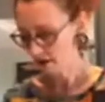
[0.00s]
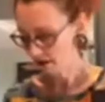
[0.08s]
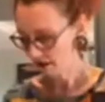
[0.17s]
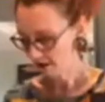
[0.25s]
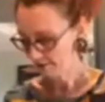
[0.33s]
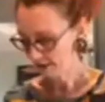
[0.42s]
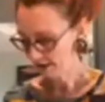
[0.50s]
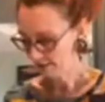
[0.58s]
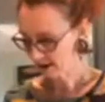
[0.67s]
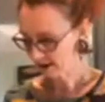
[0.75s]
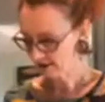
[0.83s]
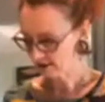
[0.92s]

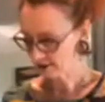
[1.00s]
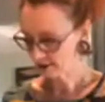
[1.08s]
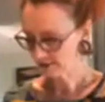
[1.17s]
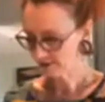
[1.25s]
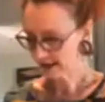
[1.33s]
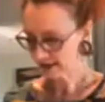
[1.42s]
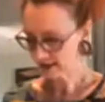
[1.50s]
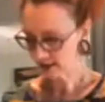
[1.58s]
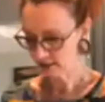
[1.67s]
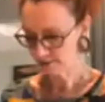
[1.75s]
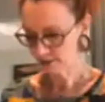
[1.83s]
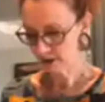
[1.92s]
I circled flax
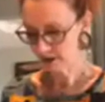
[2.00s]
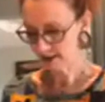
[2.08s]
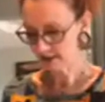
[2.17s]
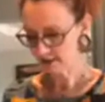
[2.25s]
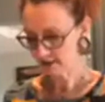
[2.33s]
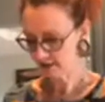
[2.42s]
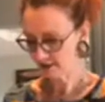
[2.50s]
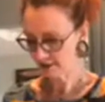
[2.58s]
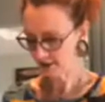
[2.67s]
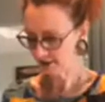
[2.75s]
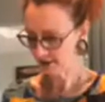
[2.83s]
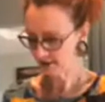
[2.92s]
seeds for you guys, so I
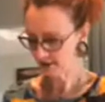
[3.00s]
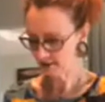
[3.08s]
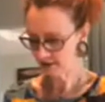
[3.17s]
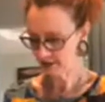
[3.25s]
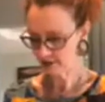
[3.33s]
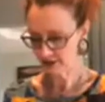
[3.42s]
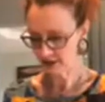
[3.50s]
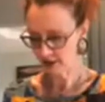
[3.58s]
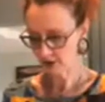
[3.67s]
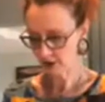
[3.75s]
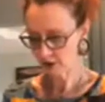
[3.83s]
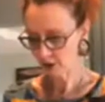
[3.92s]
thought this was interesting. You
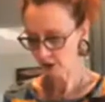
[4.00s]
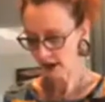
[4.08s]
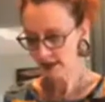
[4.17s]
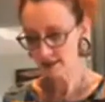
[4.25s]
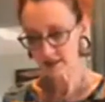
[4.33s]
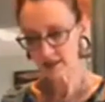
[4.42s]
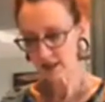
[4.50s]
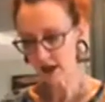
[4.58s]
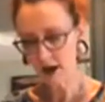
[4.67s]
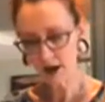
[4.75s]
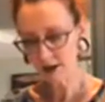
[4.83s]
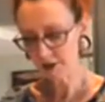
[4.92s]
can go across and see
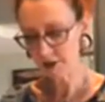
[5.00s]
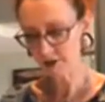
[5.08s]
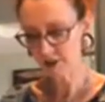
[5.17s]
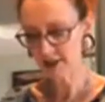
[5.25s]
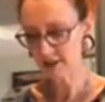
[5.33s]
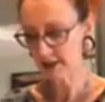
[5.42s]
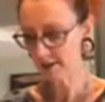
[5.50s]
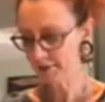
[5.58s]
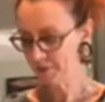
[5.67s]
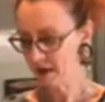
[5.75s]
all the nutrients now.